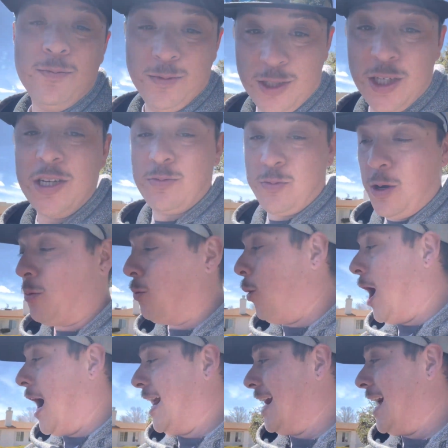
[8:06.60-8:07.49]
just with
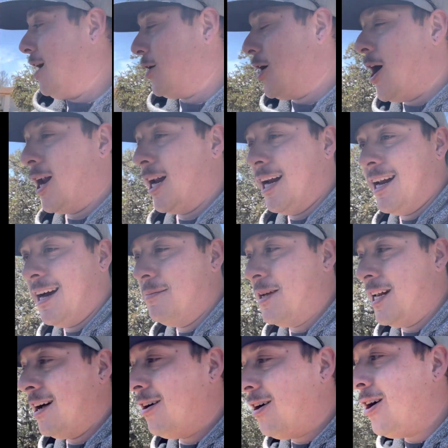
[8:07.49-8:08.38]
whiteout on it. I
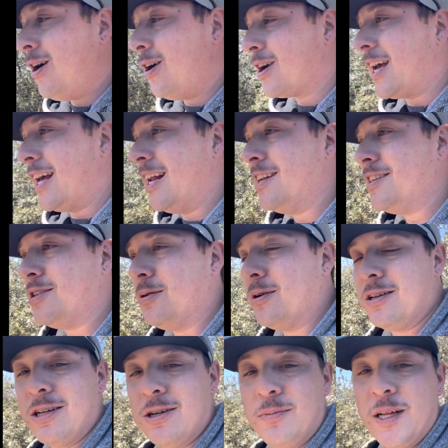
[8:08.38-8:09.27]
mean, I'll get into
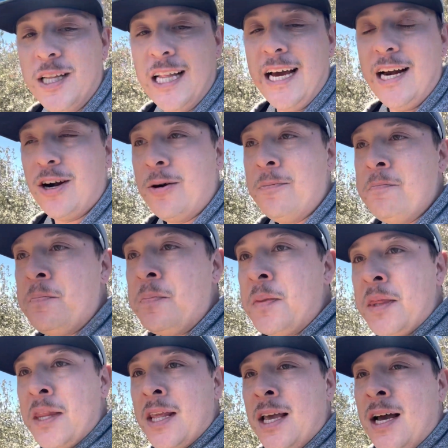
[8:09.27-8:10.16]
it a little bit later.
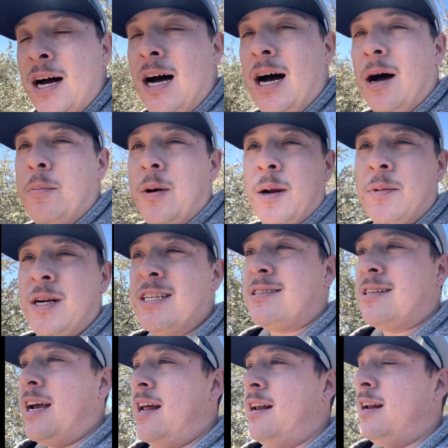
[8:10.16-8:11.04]
But I'm gonna
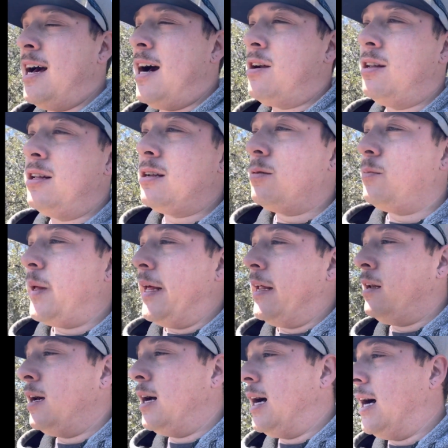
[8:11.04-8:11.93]
sand it out a little
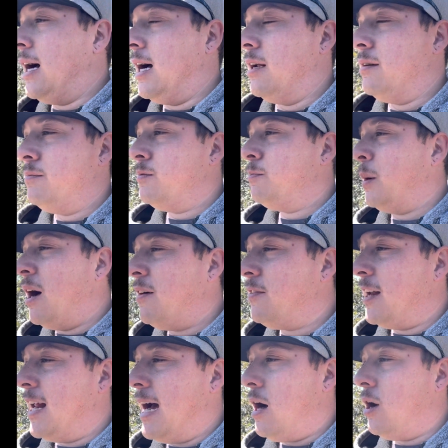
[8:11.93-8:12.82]
bit, buff
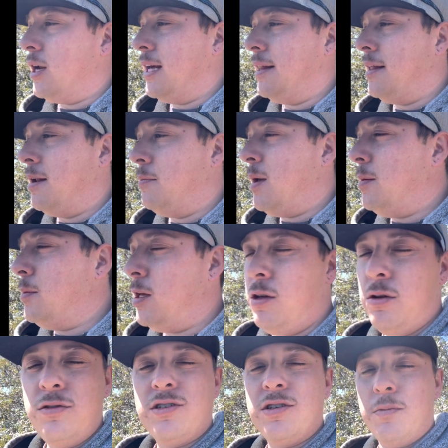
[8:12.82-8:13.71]
it out, and then maybe
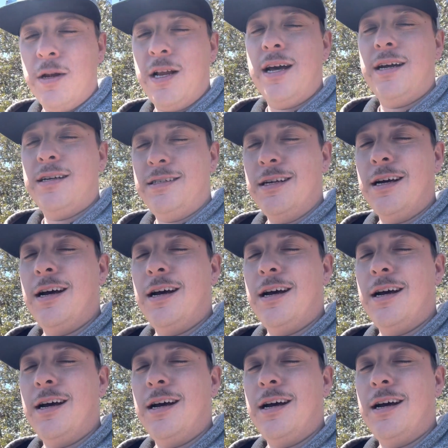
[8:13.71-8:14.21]
use some of that